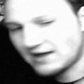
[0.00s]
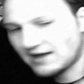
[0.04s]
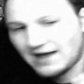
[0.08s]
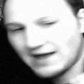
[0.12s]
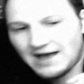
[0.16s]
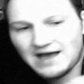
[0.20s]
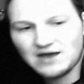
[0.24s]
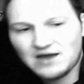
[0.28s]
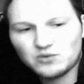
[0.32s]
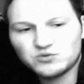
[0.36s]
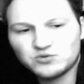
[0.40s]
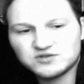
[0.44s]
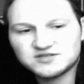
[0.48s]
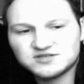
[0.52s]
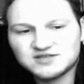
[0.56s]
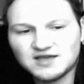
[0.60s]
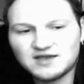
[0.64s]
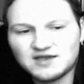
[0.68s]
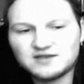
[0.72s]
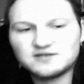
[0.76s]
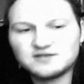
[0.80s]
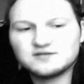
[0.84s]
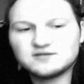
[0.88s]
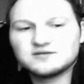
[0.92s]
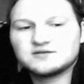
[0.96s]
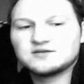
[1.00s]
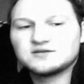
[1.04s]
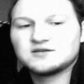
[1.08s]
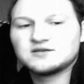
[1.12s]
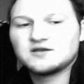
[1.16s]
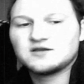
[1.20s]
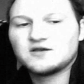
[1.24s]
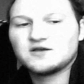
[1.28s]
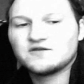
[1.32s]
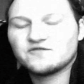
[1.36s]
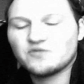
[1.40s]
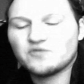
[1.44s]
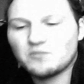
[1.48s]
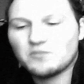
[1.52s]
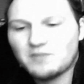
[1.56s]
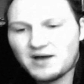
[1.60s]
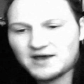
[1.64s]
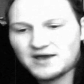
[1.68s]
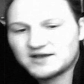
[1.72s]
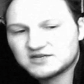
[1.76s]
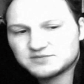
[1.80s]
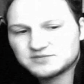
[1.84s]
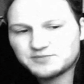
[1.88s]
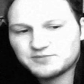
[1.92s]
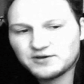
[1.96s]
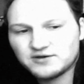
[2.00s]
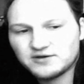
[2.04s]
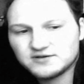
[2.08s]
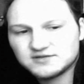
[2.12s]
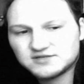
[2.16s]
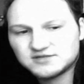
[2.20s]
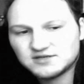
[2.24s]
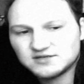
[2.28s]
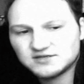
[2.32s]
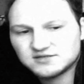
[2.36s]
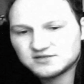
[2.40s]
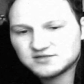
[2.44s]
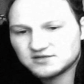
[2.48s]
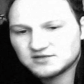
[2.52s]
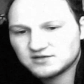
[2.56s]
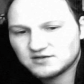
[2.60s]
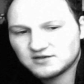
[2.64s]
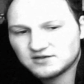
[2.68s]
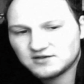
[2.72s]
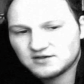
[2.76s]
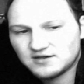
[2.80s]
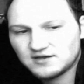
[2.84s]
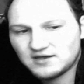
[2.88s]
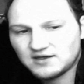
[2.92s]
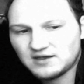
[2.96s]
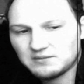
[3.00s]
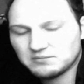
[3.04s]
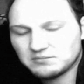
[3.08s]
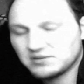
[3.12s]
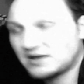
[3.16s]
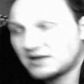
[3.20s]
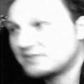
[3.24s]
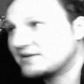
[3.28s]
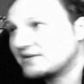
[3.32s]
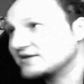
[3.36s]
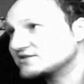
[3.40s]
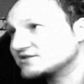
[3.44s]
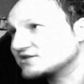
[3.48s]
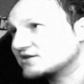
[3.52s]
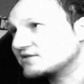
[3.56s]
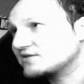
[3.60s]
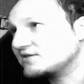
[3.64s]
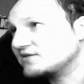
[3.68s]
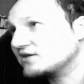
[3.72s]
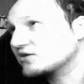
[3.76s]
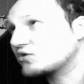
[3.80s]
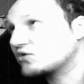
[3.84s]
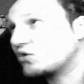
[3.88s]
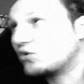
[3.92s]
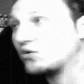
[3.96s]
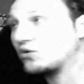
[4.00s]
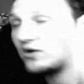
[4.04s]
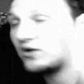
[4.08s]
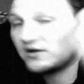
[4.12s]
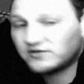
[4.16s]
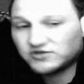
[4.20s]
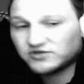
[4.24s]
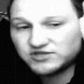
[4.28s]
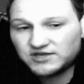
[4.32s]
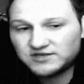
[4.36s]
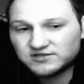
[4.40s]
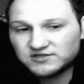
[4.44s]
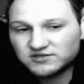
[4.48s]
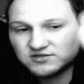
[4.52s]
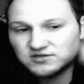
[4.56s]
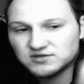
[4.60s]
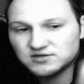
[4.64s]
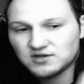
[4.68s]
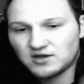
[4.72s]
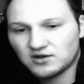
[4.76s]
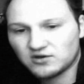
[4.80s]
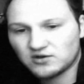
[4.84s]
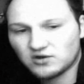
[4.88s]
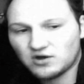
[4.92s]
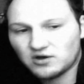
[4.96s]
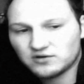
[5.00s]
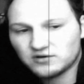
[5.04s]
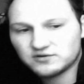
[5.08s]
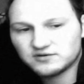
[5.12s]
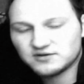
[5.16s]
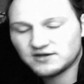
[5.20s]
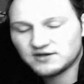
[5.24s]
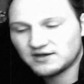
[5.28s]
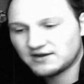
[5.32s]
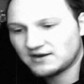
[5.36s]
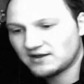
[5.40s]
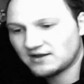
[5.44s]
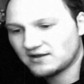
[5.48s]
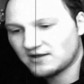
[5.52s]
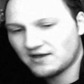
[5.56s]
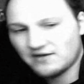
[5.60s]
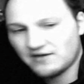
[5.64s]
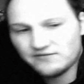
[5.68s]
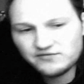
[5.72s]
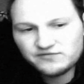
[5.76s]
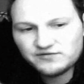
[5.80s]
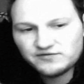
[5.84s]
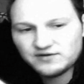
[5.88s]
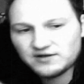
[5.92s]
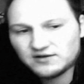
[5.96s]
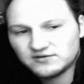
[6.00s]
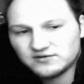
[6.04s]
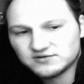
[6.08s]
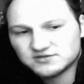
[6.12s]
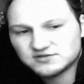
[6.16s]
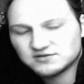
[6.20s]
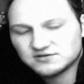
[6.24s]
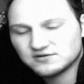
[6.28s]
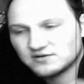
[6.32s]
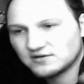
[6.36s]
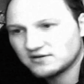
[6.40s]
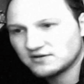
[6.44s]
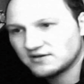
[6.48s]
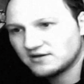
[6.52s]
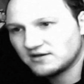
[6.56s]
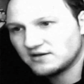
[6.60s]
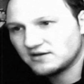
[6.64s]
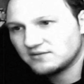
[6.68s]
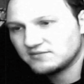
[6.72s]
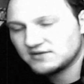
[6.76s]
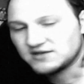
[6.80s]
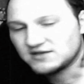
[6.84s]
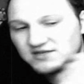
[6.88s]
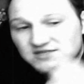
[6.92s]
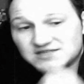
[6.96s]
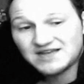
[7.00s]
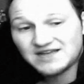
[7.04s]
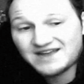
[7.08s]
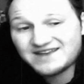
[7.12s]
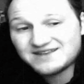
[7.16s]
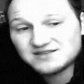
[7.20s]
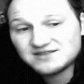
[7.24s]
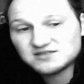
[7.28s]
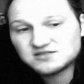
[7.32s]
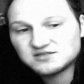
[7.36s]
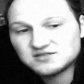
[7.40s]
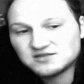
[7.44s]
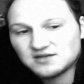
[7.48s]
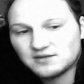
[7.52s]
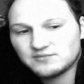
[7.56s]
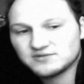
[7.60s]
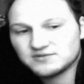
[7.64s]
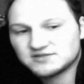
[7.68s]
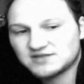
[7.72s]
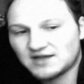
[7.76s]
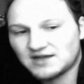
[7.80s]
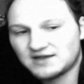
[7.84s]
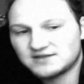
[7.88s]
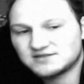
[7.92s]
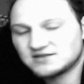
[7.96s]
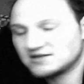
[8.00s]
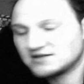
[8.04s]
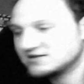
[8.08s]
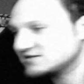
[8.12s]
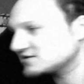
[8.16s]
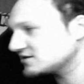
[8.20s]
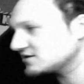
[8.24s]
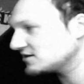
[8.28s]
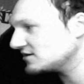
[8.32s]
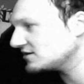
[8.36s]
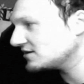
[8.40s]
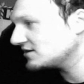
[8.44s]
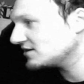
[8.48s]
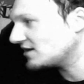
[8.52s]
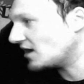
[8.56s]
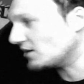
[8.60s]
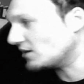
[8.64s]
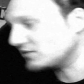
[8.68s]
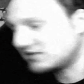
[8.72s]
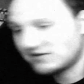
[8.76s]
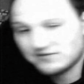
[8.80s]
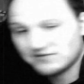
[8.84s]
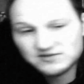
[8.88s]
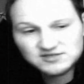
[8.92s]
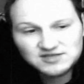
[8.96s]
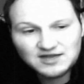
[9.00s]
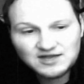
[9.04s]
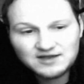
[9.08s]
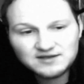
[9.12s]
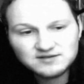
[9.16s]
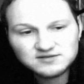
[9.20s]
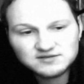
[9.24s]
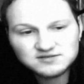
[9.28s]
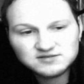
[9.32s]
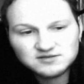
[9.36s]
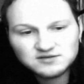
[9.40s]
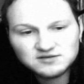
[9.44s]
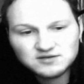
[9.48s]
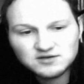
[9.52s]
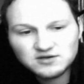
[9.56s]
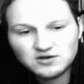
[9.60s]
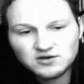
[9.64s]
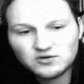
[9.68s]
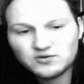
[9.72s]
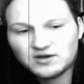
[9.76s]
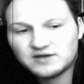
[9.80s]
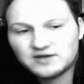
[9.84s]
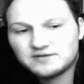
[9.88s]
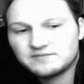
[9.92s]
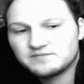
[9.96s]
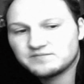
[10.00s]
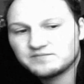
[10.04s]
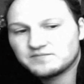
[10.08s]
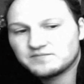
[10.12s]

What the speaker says: I would say, from my experiences in black magic and the occult and Jesus and God and everything else, and in science, I'm a scientist, I believe in science, okay?